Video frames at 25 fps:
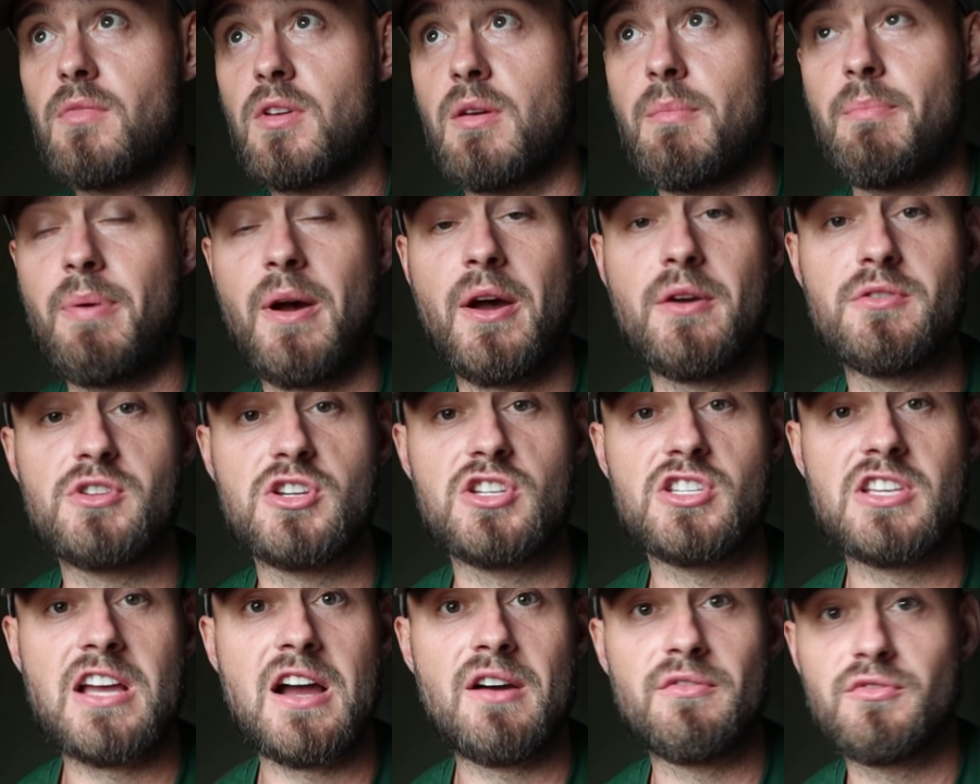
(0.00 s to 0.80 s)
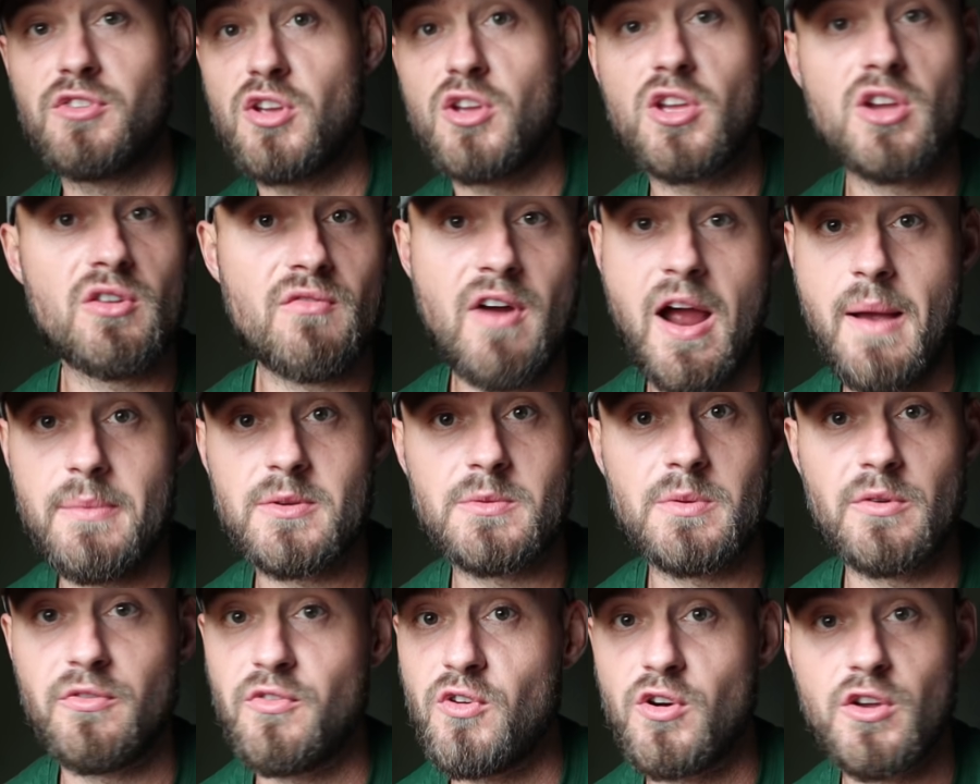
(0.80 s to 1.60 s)
compose yourself, do your
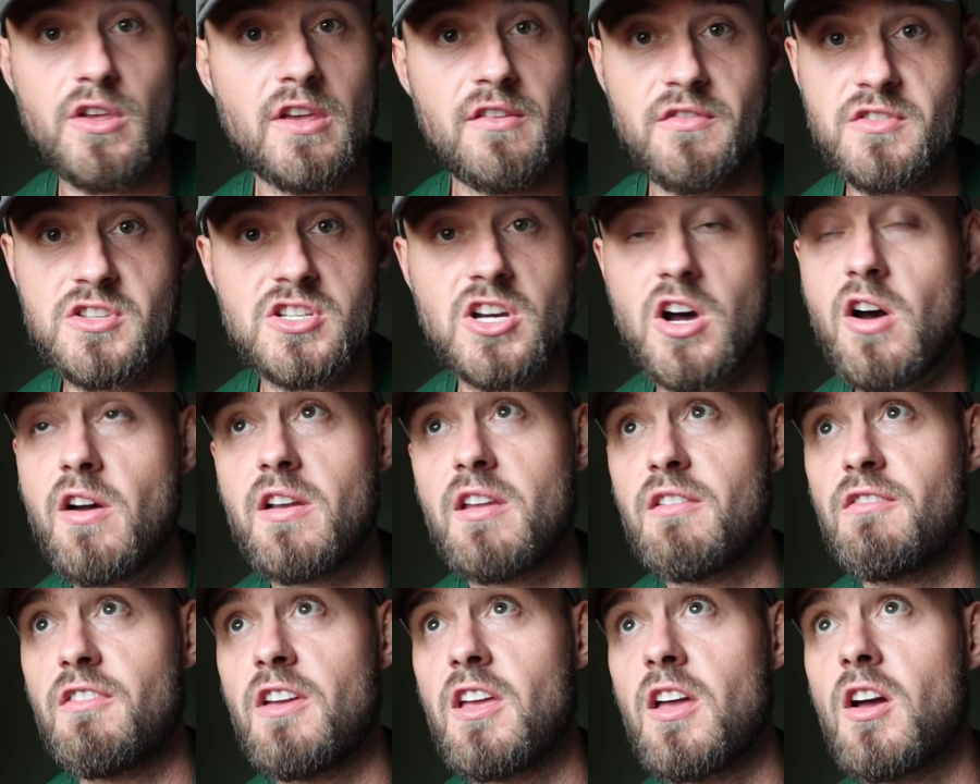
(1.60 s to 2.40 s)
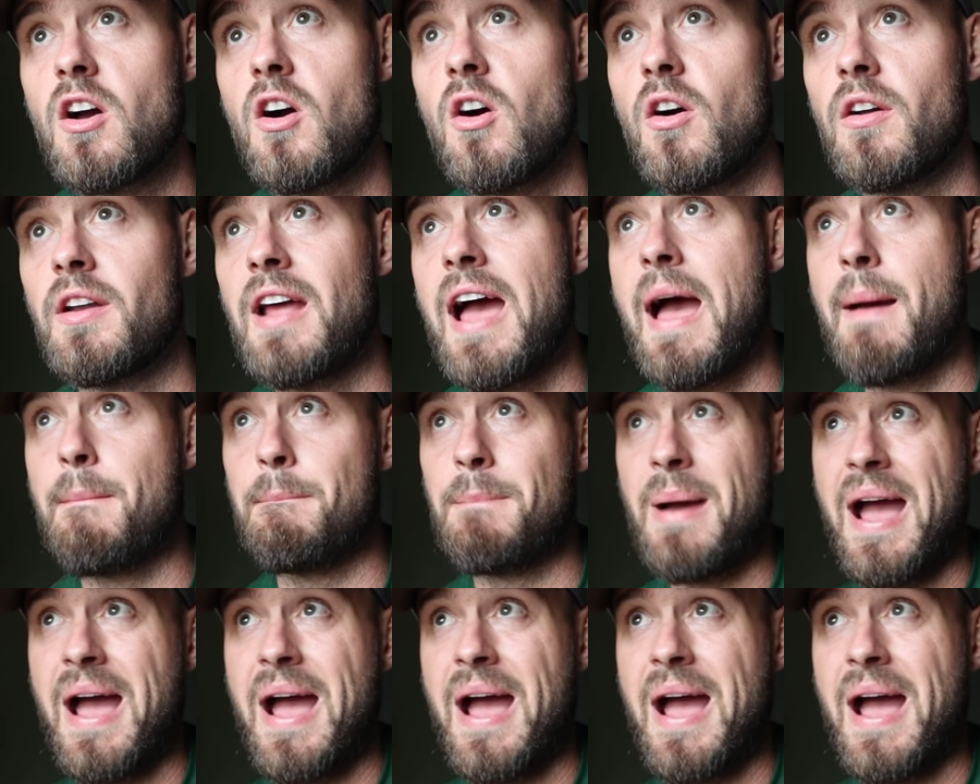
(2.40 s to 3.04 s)
wraps before you even tie anything on, and